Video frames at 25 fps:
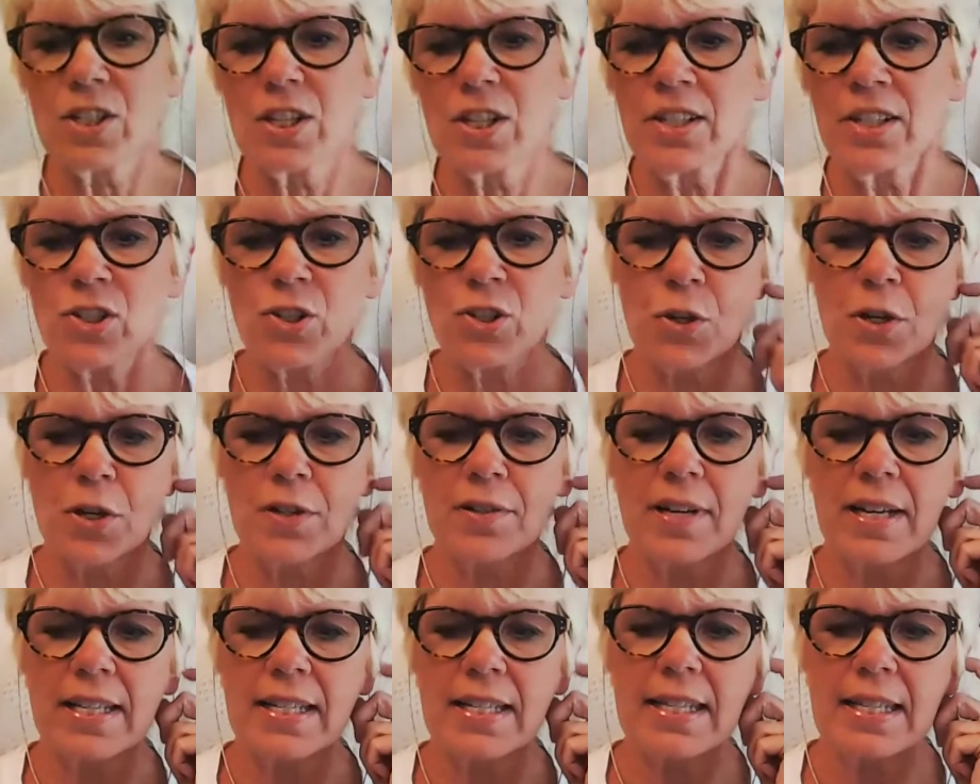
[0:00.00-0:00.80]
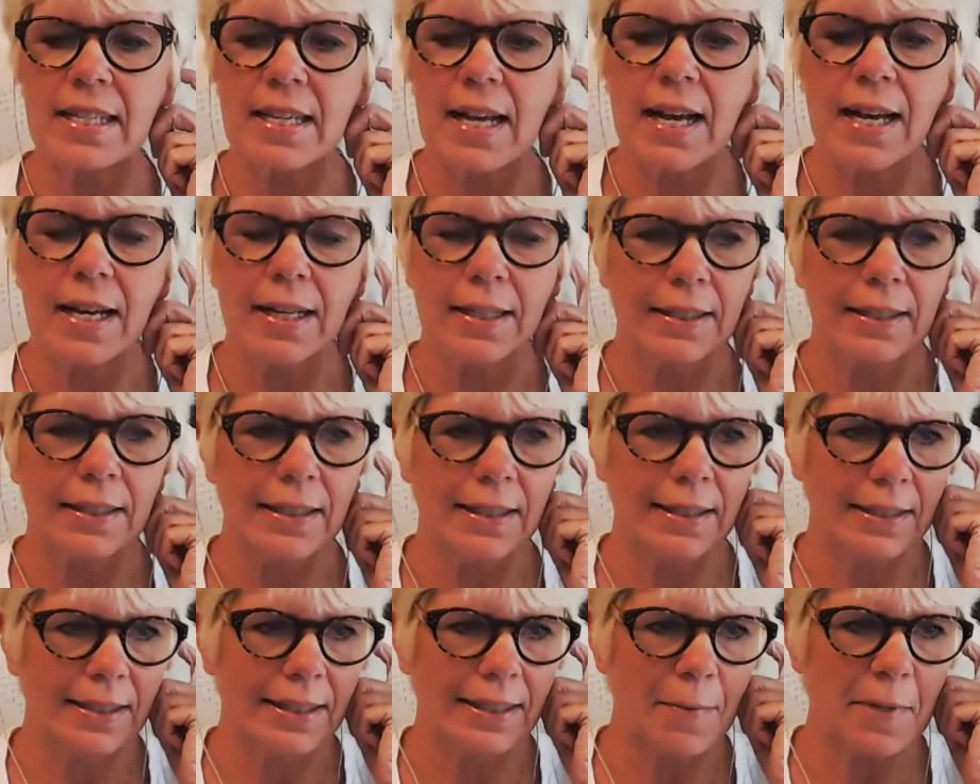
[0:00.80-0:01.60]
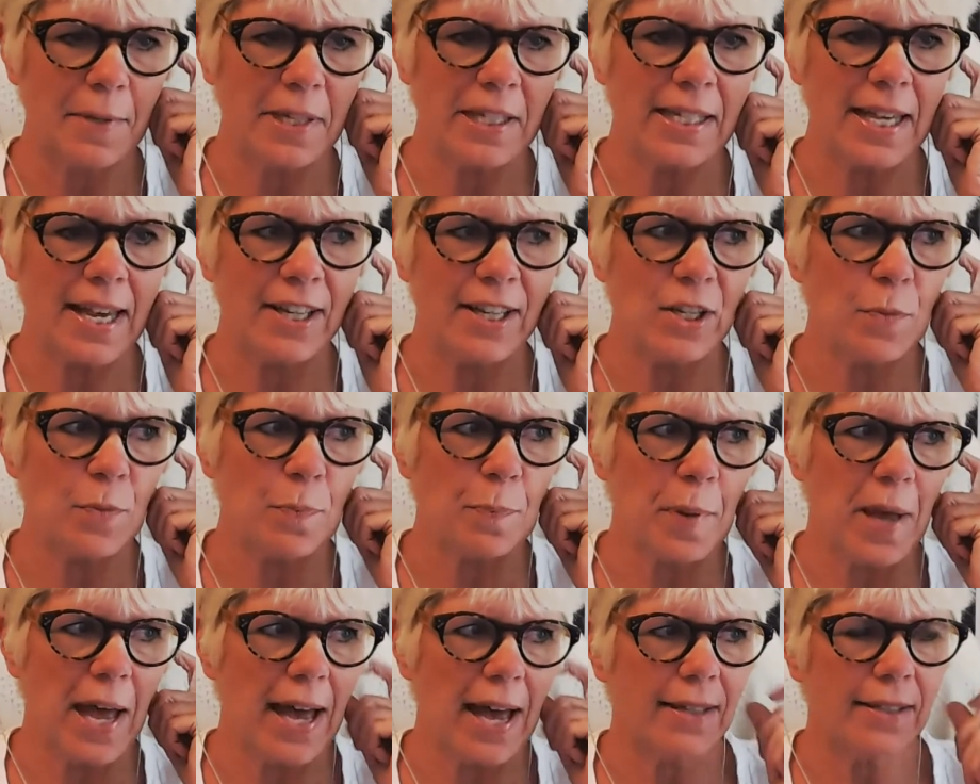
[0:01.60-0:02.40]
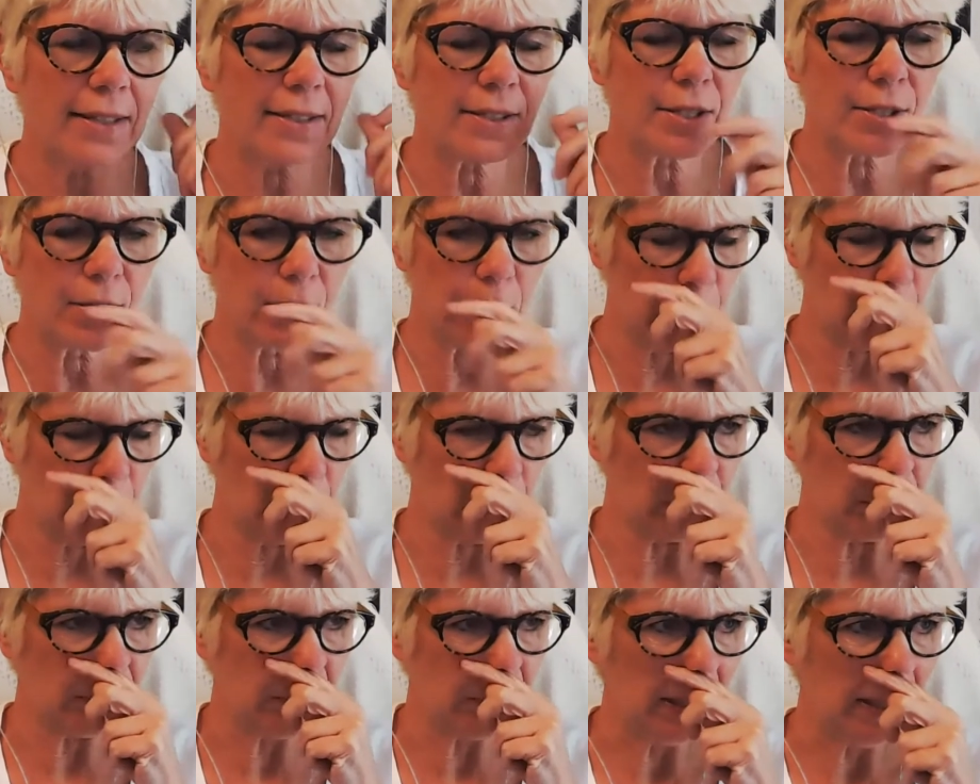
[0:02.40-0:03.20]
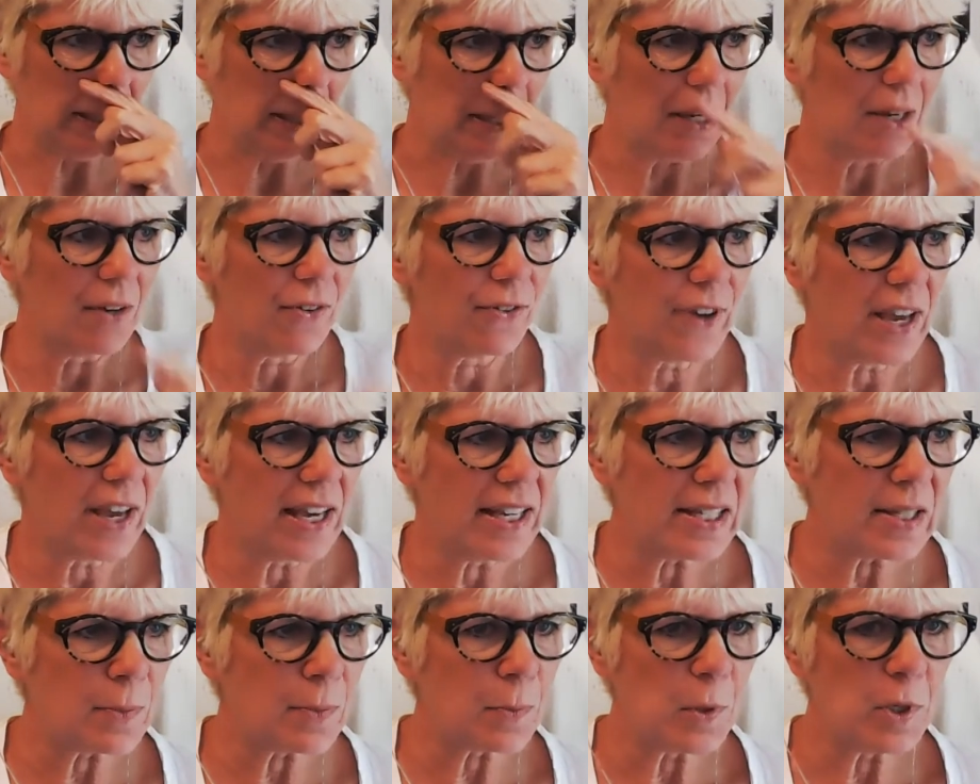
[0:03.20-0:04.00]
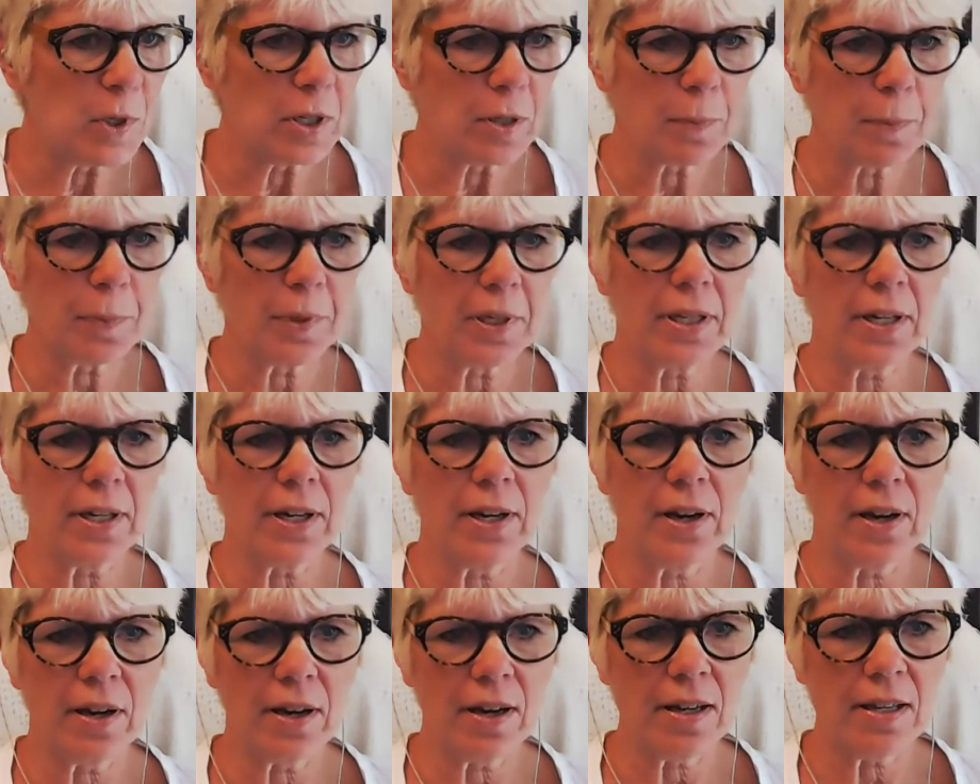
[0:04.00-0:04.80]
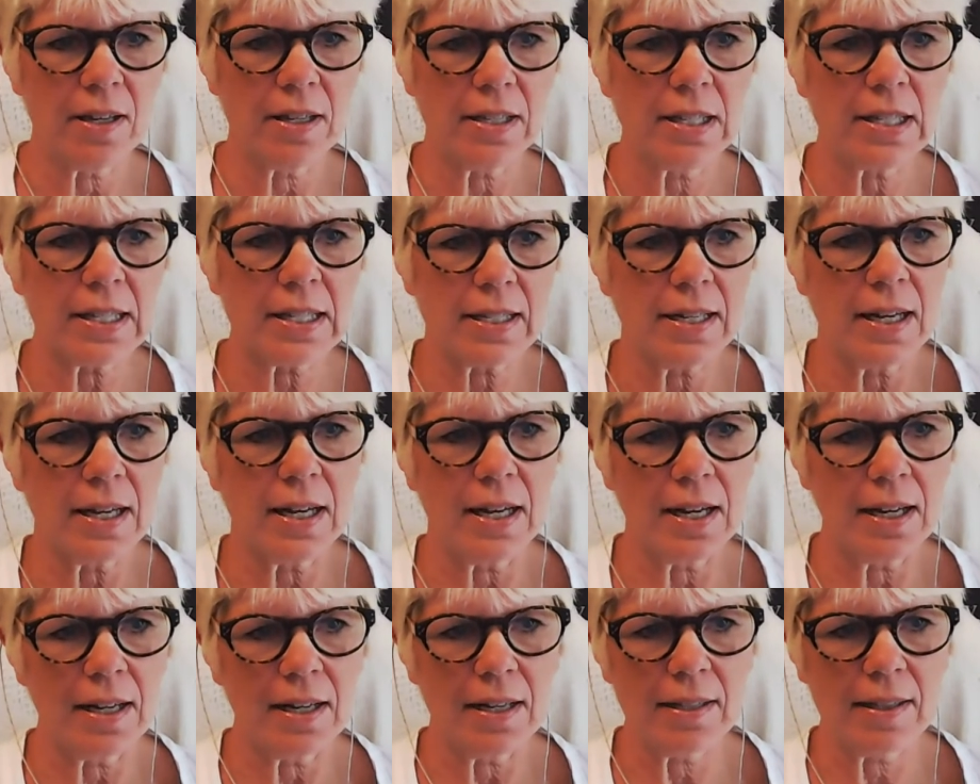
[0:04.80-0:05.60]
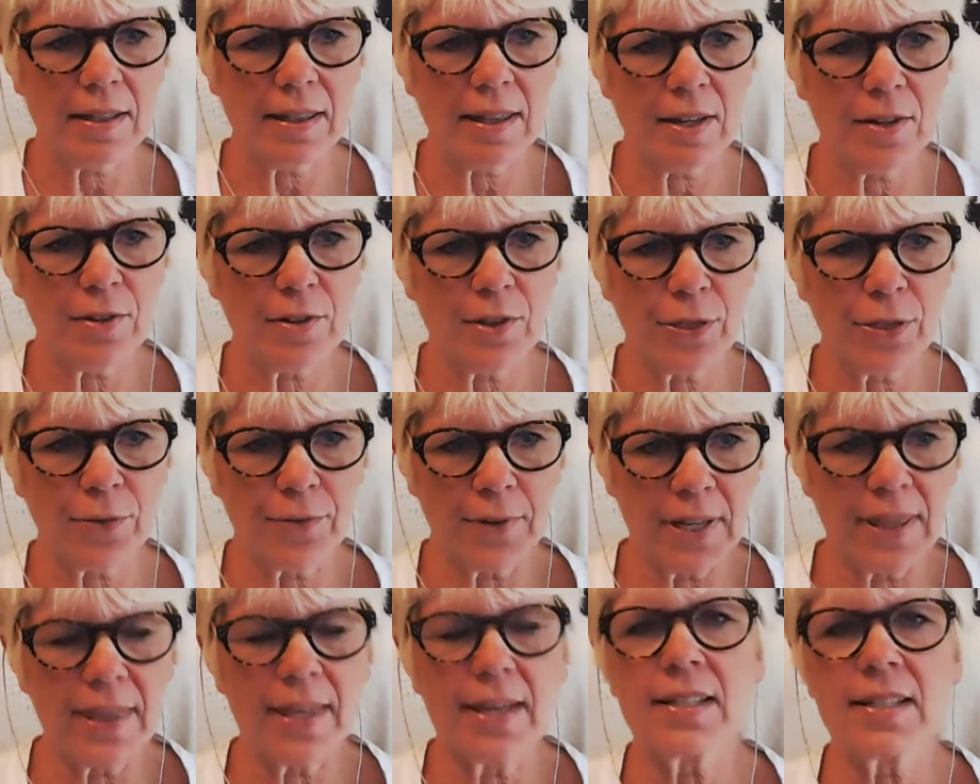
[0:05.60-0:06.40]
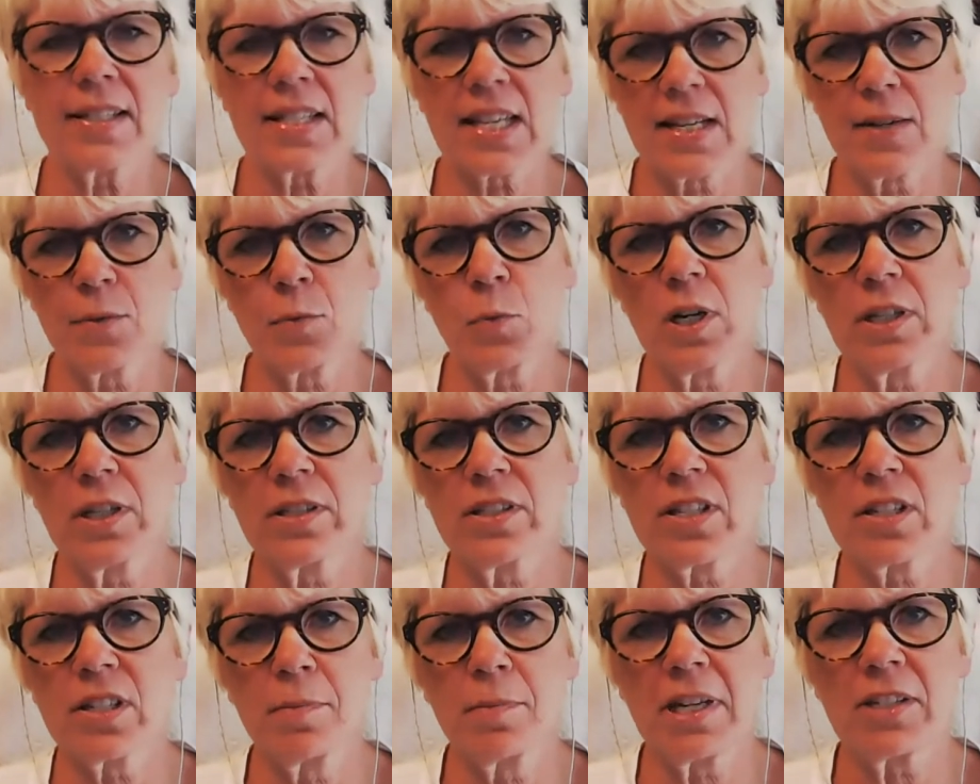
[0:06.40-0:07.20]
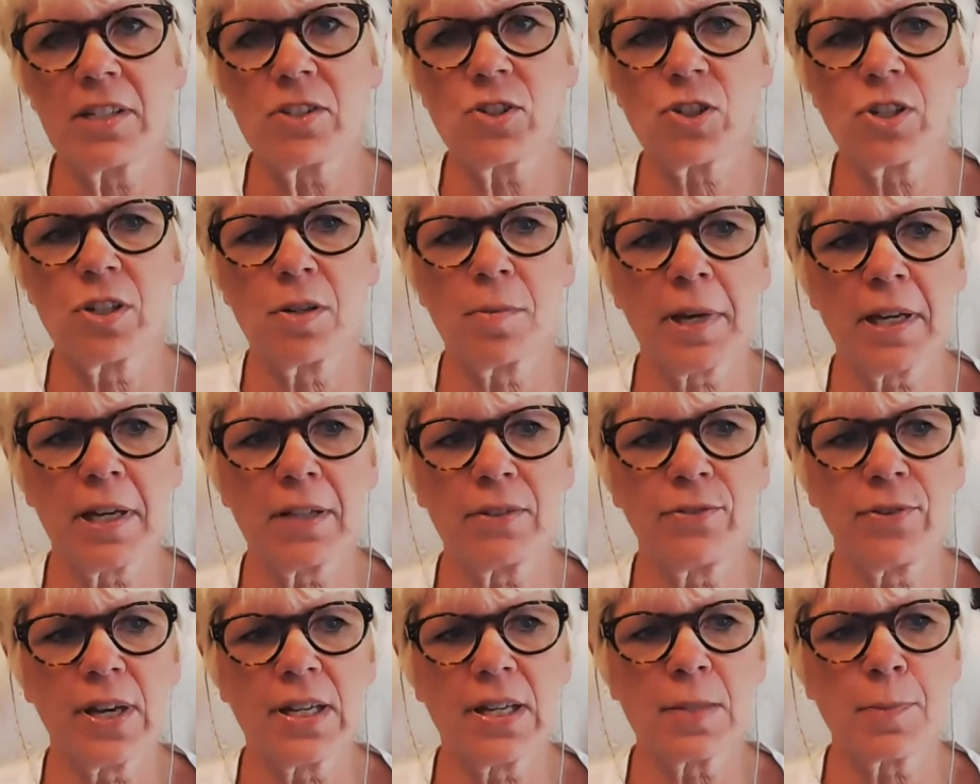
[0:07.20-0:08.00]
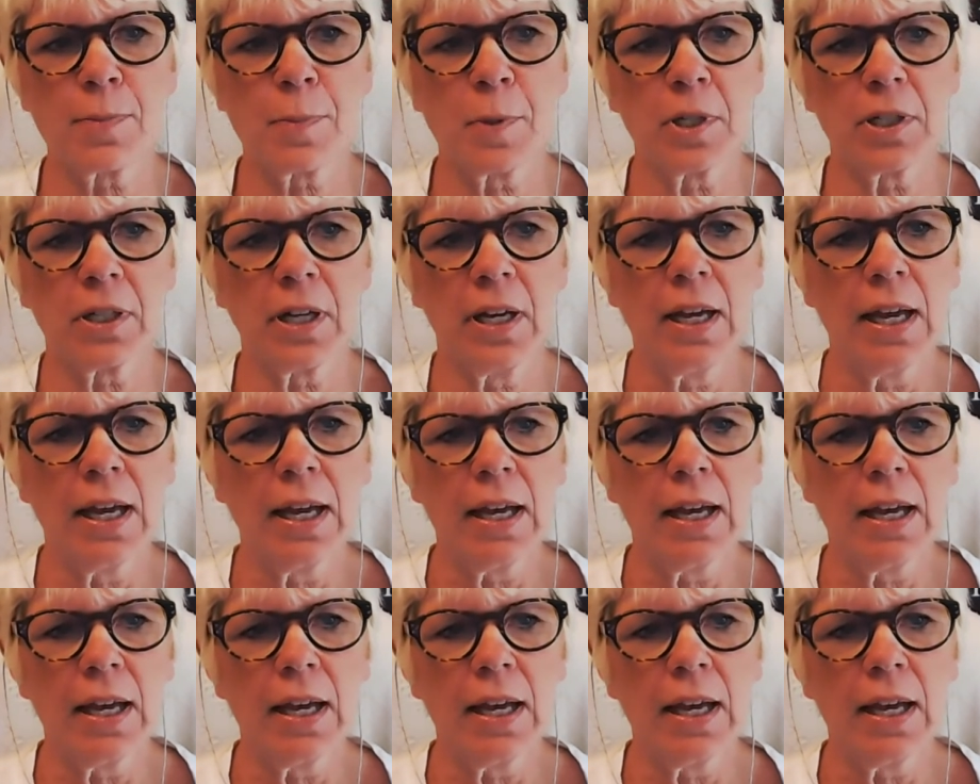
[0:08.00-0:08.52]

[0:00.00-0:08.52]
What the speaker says: it sure is. Let me take you back to Facebook, because there are three things I want to mention about Facebook.